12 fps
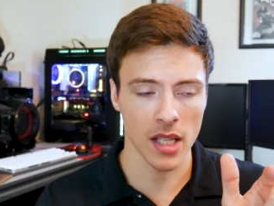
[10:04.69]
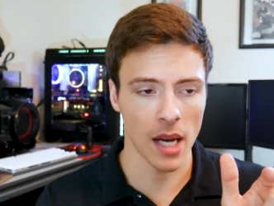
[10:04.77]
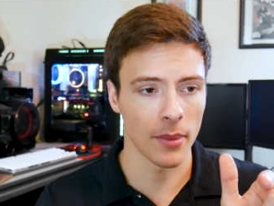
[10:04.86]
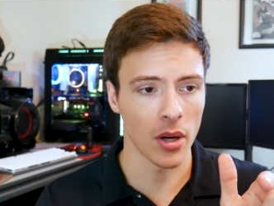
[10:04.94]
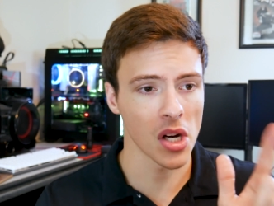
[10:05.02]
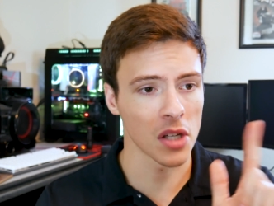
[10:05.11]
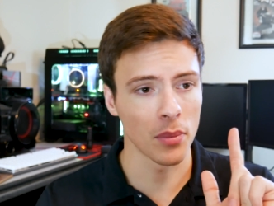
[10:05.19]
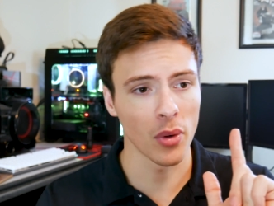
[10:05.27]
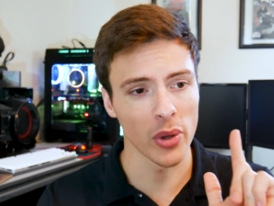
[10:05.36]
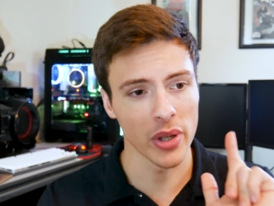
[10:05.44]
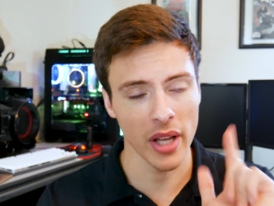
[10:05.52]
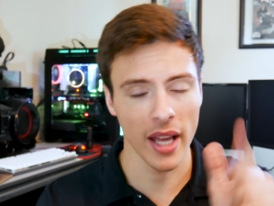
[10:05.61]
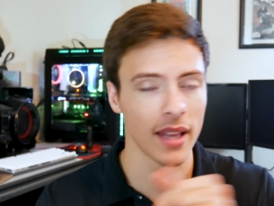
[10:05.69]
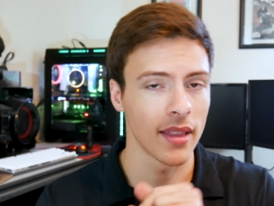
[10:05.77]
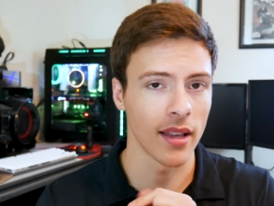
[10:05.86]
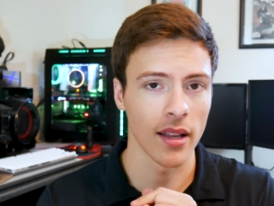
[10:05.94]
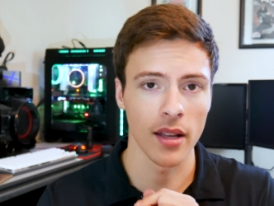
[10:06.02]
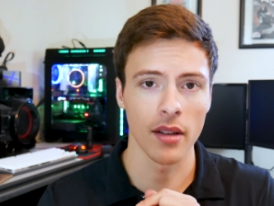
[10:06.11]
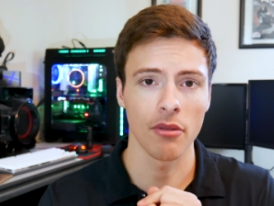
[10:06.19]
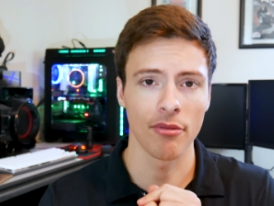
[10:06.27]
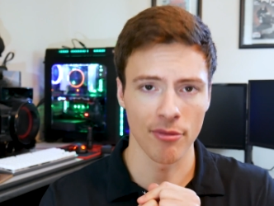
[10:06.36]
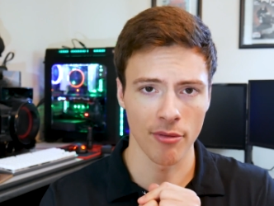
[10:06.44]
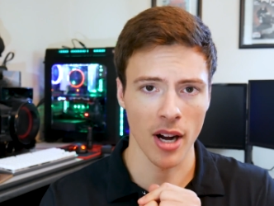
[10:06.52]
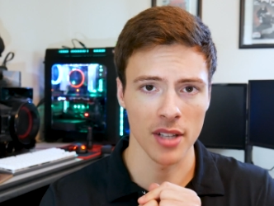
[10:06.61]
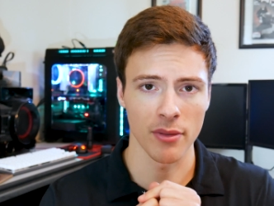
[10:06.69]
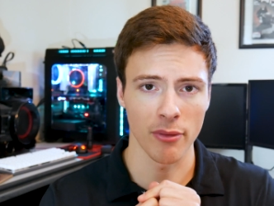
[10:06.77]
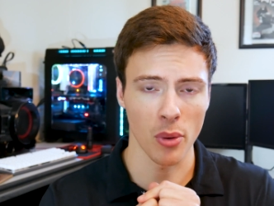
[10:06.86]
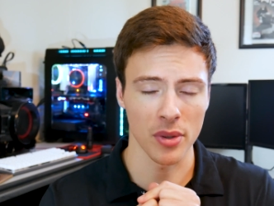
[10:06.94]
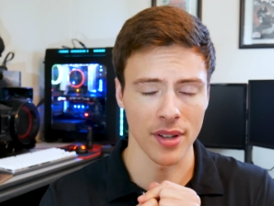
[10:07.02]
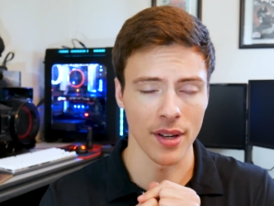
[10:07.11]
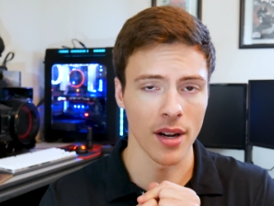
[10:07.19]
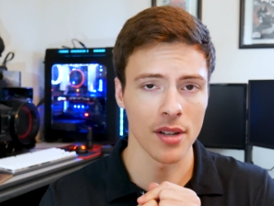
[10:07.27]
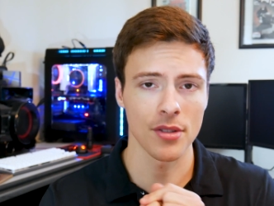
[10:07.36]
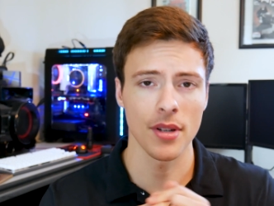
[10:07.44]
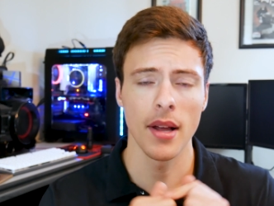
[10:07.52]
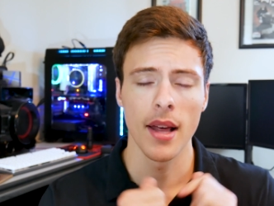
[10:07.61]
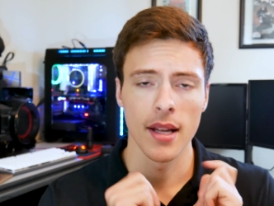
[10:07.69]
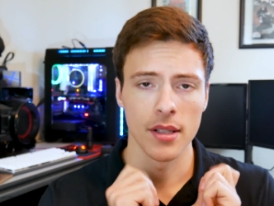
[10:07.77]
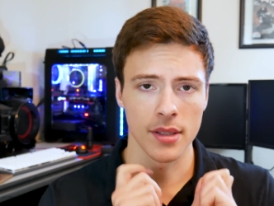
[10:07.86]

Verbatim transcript: Tomahawk board and the Ryzen fourteen hundred,